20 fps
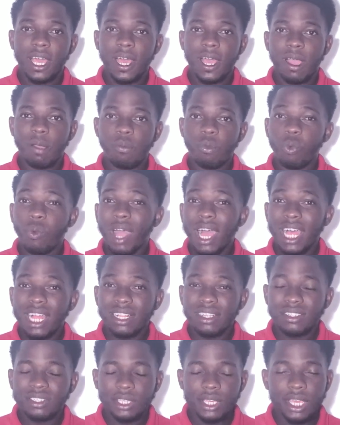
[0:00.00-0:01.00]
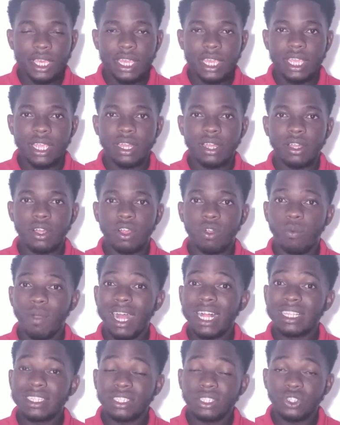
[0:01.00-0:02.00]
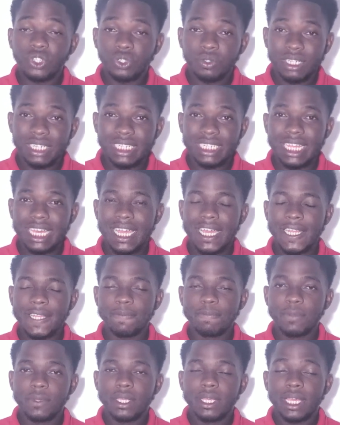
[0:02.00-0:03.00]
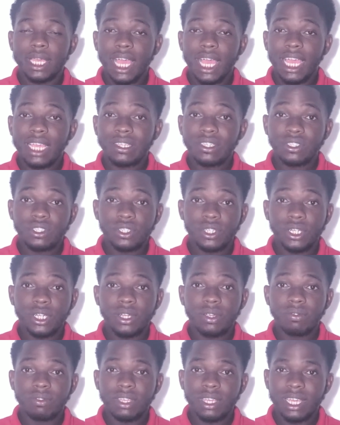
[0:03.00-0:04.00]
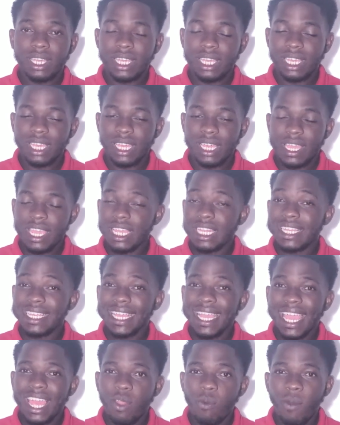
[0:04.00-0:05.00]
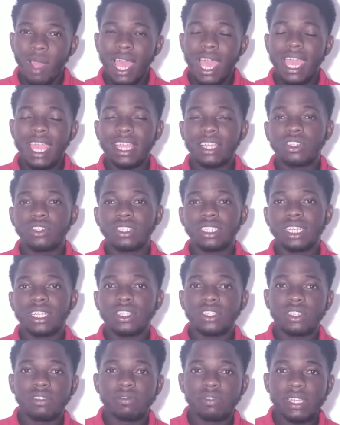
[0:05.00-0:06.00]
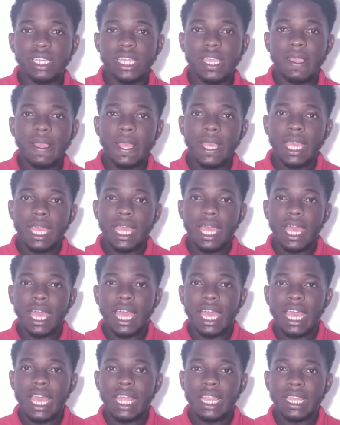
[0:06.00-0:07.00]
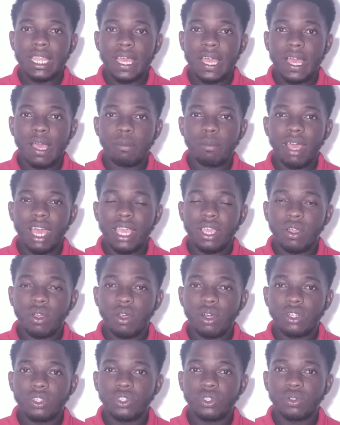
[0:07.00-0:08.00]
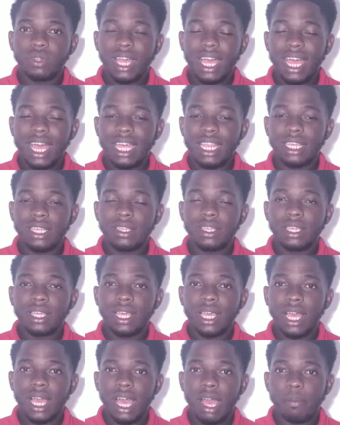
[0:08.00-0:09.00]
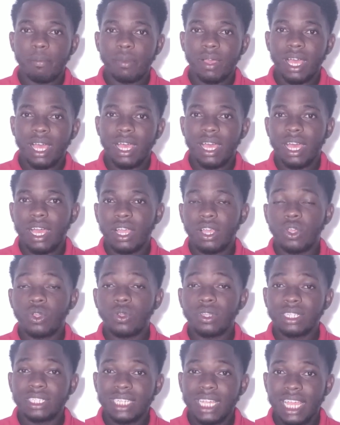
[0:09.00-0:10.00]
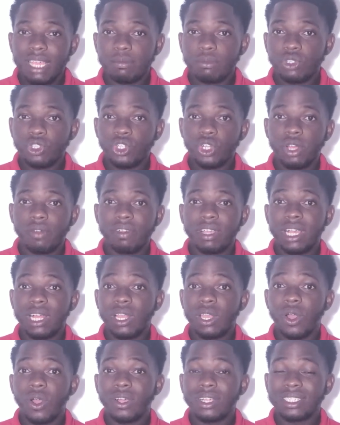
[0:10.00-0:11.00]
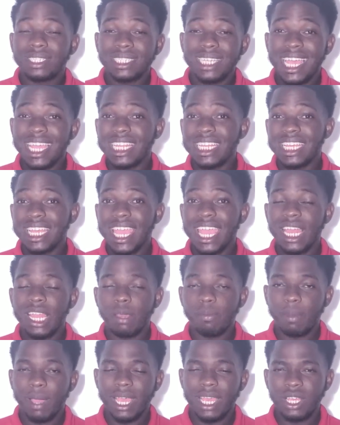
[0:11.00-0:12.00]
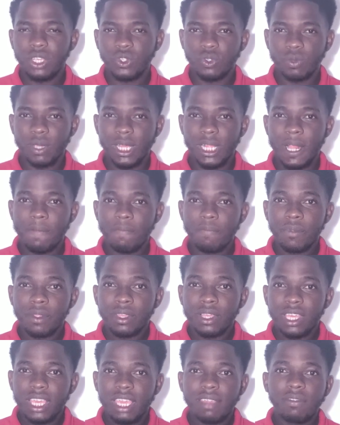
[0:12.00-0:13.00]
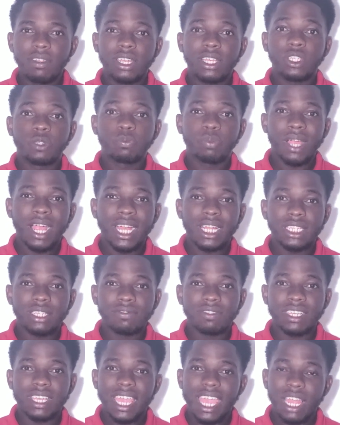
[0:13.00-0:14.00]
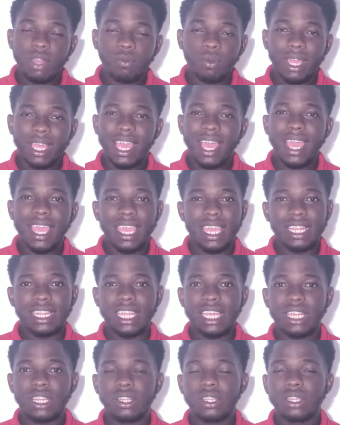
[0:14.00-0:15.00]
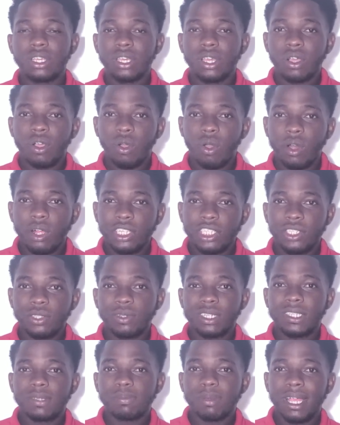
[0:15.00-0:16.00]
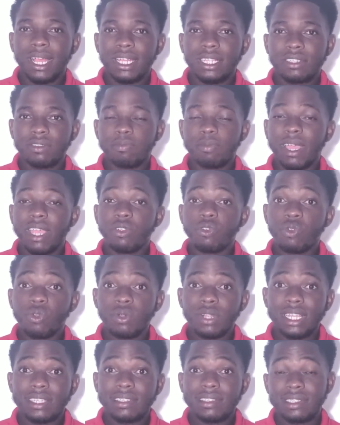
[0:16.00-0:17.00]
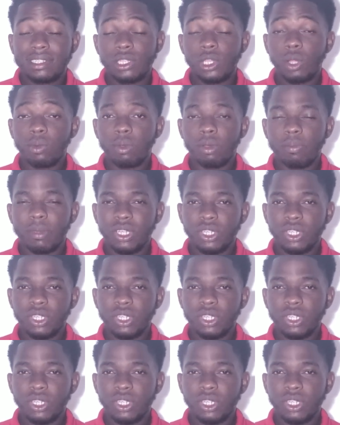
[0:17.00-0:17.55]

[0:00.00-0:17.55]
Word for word: Um, whilst here or whilst in Trinidad, I served in the NY extensively and um, I also had um, a, a, good time serving alongside the NMI as well, even as part of the NYI and then also as part of my role as Global